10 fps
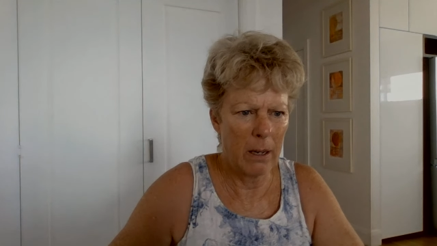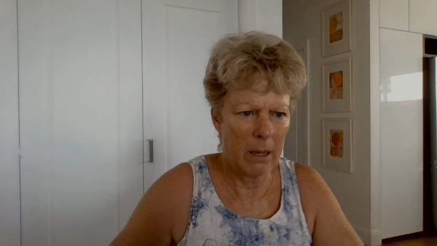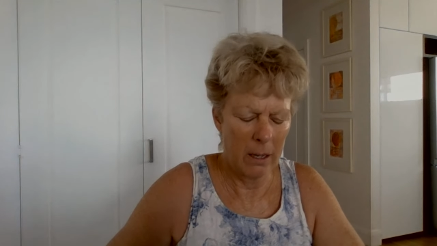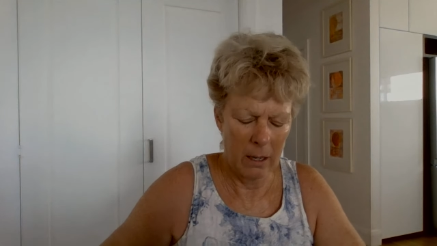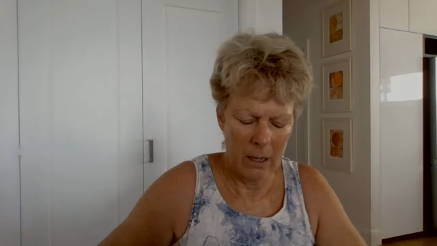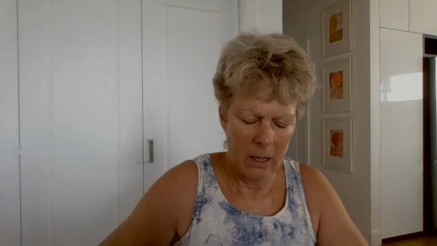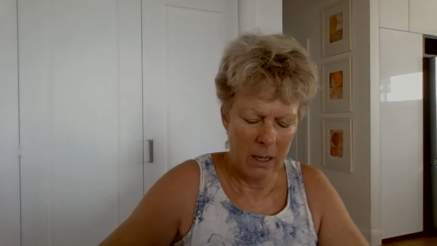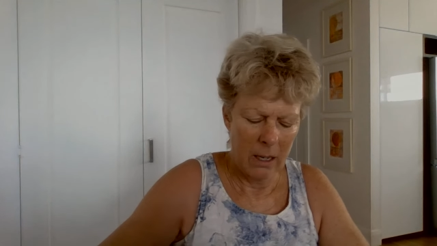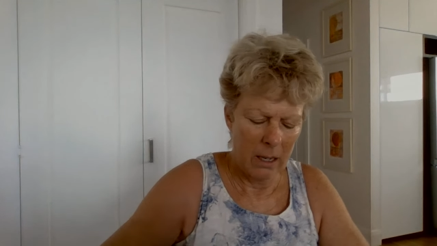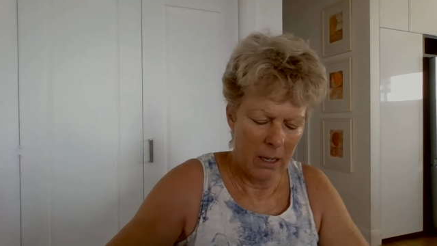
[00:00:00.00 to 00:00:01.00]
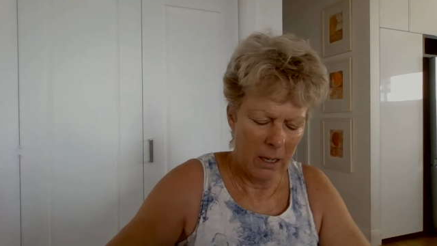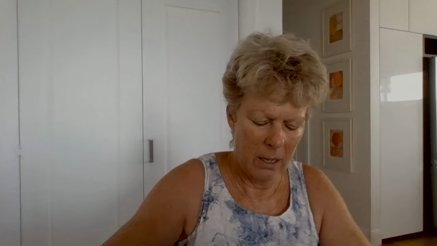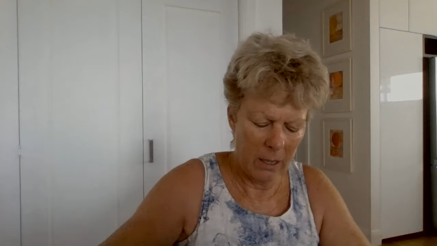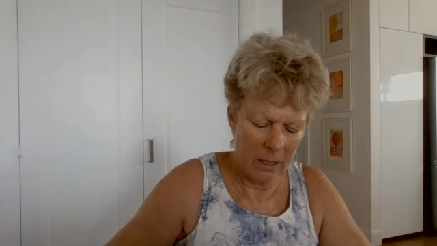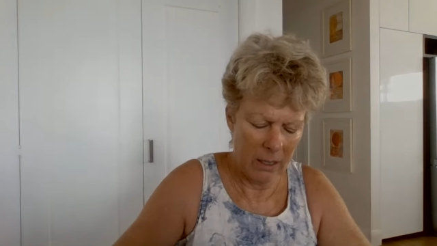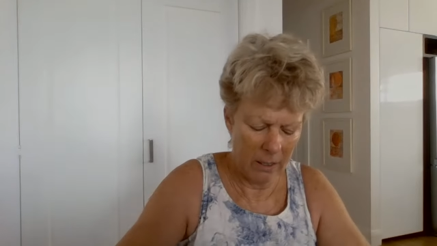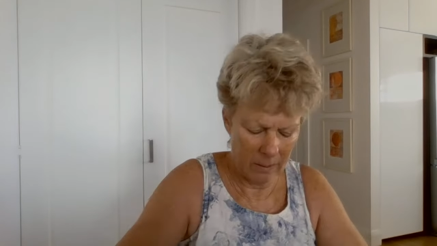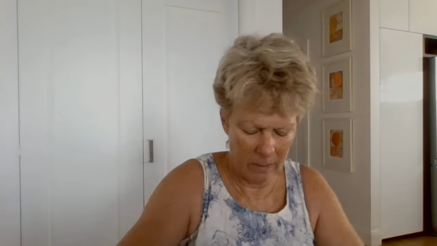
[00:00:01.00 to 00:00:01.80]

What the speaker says: [no speech]